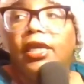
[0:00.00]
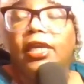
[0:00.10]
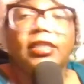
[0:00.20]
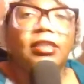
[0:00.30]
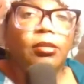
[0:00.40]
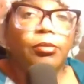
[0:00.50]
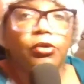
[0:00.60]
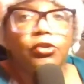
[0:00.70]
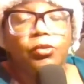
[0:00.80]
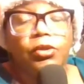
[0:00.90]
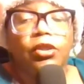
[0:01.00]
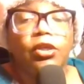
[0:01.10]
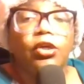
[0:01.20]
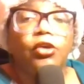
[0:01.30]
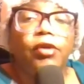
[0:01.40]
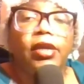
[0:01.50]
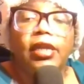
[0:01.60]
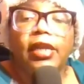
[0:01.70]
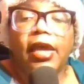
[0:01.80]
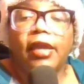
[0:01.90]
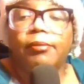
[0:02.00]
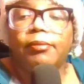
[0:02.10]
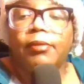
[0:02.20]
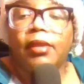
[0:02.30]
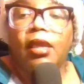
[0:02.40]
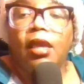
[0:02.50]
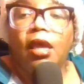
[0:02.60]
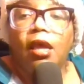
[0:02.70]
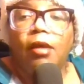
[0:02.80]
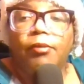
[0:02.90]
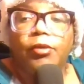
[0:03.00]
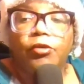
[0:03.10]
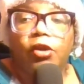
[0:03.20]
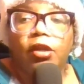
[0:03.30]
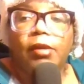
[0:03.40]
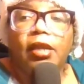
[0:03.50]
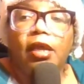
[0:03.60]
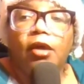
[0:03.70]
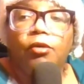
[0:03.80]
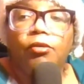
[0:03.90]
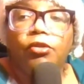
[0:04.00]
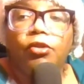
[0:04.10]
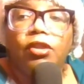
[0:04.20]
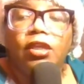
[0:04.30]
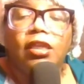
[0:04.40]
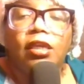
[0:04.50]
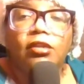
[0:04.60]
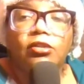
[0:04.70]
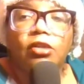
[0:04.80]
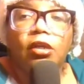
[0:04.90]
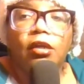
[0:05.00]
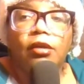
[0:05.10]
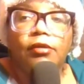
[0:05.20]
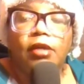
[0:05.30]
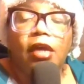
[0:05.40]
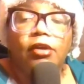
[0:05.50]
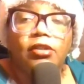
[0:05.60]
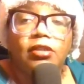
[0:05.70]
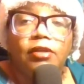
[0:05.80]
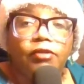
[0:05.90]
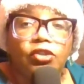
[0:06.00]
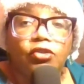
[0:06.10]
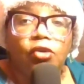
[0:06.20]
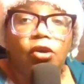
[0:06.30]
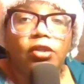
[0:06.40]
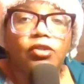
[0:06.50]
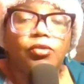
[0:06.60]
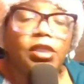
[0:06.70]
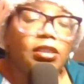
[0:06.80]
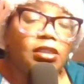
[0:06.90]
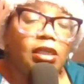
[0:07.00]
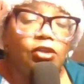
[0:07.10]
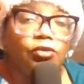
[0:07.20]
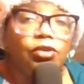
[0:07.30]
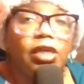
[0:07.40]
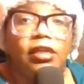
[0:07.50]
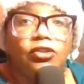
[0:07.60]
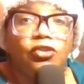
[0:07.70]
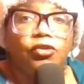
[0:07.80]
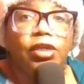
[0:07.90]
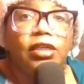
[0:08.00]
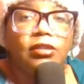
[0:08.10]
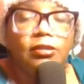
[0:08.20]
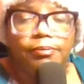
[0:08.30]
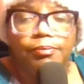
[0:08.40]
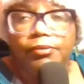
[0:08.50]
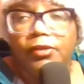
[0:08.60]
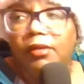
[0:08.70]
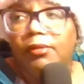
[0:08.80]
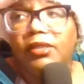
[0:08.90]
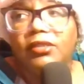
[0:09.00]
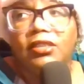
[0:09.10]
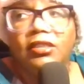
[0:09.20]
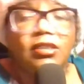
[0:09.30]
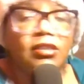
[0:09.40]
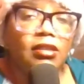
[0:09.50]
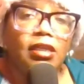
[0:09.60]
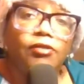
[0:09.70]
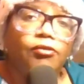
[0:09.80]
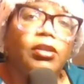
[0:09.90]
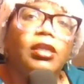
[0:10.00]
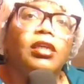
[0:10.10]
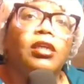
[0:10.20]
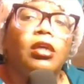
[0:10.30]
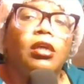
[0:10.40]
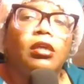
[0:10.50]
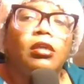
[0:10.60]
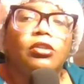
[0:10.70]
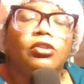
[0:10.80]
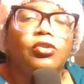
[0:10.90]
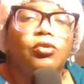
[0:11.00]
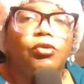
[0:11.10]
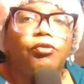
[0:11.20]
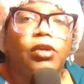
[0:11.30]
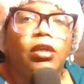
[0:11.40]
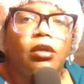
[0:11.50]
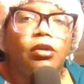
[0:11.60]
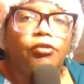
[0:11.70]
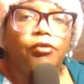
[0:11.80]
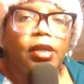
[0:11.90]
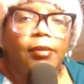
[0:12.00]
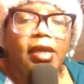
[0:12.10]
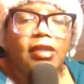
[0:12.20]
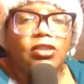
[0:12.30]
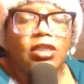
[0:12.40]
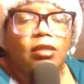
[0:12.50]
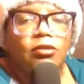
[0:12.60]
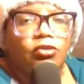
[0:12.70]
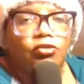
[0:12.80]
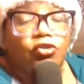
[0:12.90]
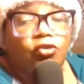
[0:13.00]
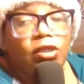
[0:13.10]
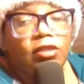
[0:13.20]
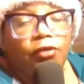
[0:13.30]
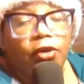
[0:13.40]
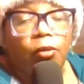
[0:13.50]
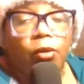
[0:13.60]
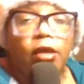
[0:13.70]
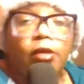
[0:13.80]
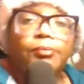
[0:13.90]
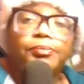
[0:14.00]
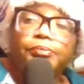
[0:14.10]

Inside the Birds with uh, Greg and Adam, um, they were talking about how the thing that uh, Goddard is definitely strong on is when they decide to do tight end screens, because this season they didn't really do the run uh, the running back schemes screens very well.